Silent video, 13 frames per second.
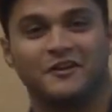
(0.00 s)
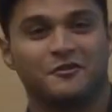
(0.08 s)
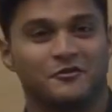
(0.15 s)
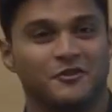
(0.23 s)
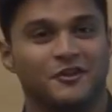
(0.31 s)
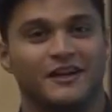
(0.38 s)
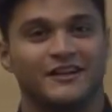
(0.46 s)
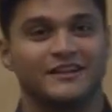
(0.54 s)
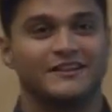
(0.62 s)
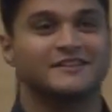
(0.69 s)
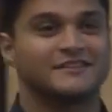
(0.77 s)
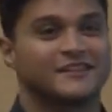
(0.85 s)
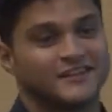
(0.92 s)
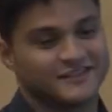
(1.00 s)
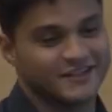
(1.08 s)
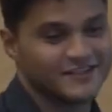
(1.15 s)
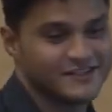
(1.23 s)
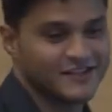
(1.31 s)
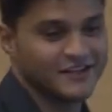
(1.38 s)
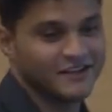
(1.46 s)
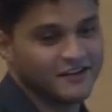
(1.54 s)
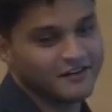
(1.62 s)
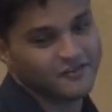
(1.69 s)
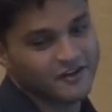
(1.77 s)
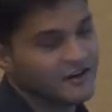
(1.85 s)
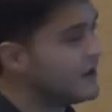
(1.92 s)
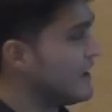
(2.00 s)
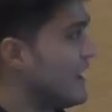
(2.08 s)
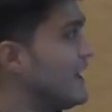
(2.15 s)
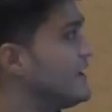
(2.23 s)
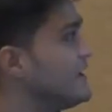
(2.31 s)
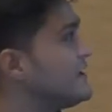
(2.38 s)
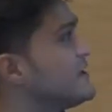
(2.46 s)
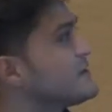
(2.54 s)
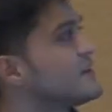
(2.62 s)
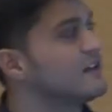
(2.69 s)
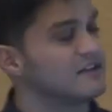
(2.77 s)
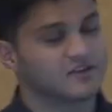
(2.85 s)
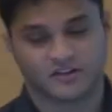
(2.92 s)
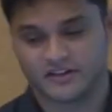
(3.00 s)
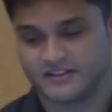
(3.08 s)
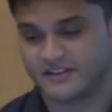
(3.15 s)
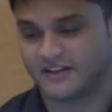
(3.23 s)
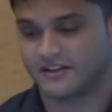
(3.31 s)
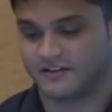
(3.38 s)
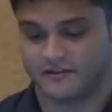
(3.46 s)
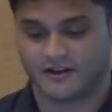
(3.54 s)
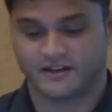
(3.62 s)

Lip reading: interval. I need this at a 10-second interval. I did this at a 30-second